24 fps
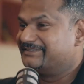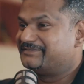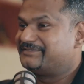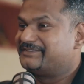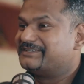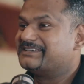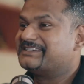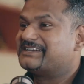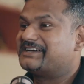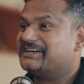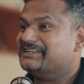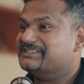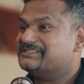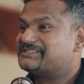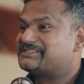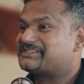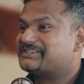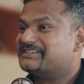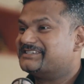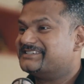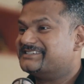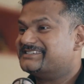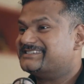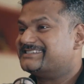different
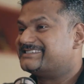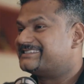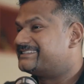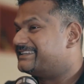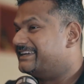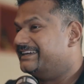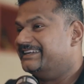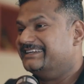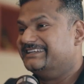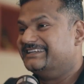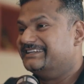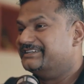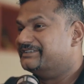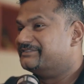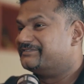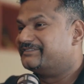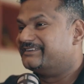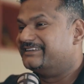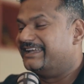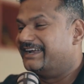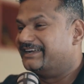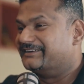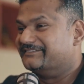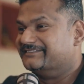cultures, 19
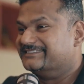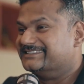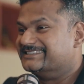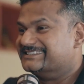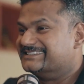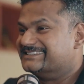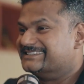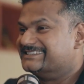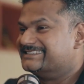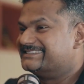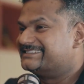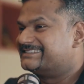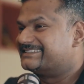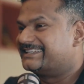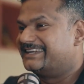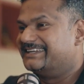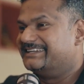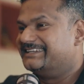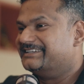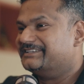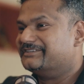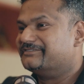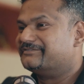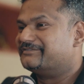different languages,
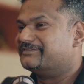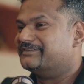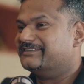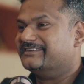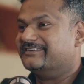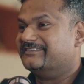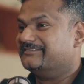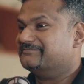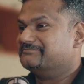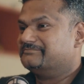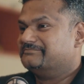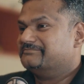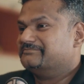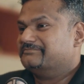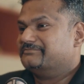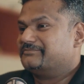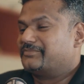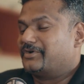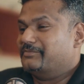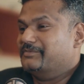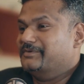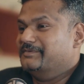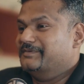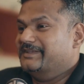19 different
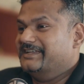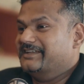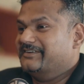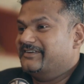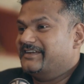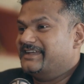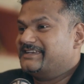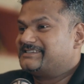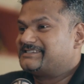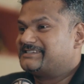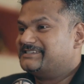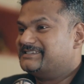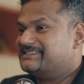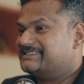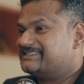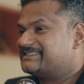probably races.